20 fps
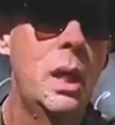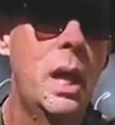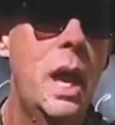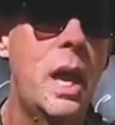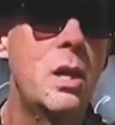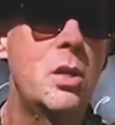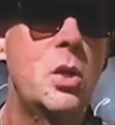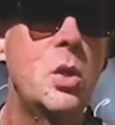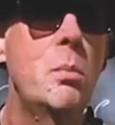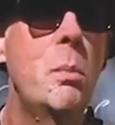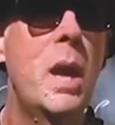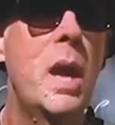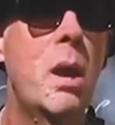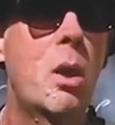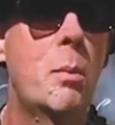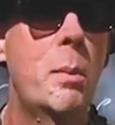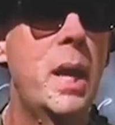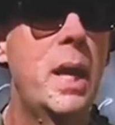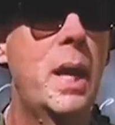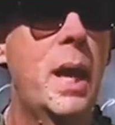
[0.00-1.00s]
as you may
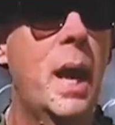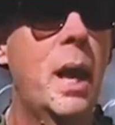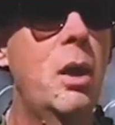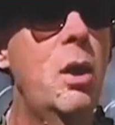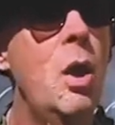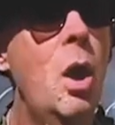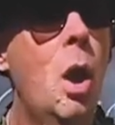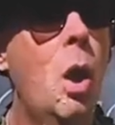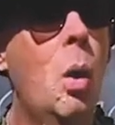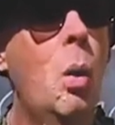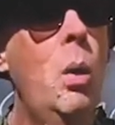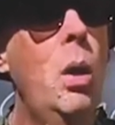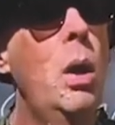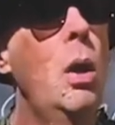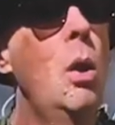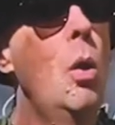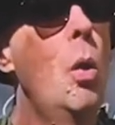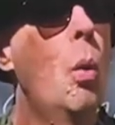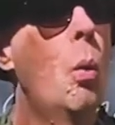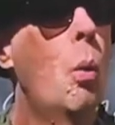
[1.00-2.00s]
or may not know,
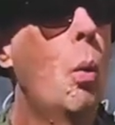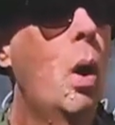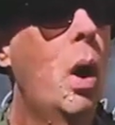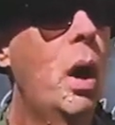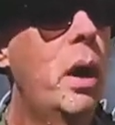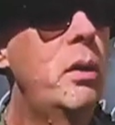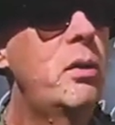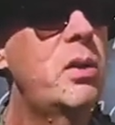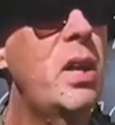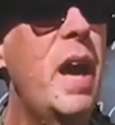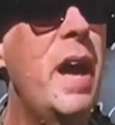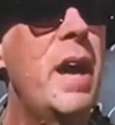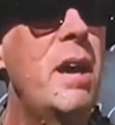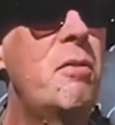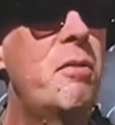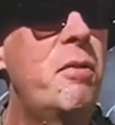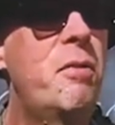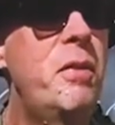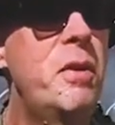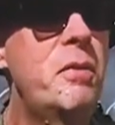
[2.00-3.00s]
was a
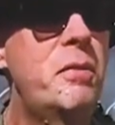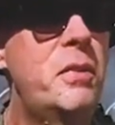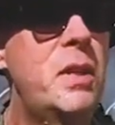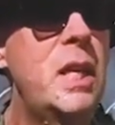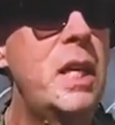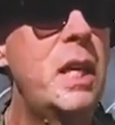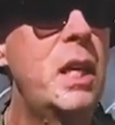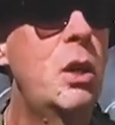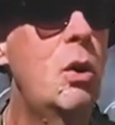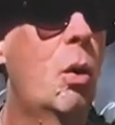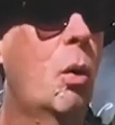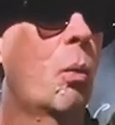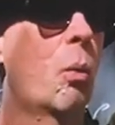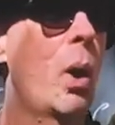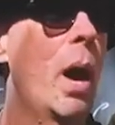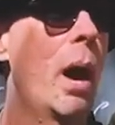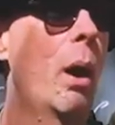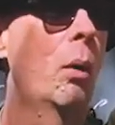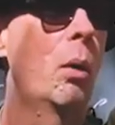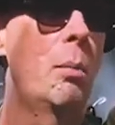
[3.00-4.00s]

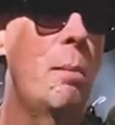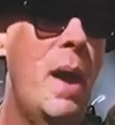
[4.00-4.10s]
15-round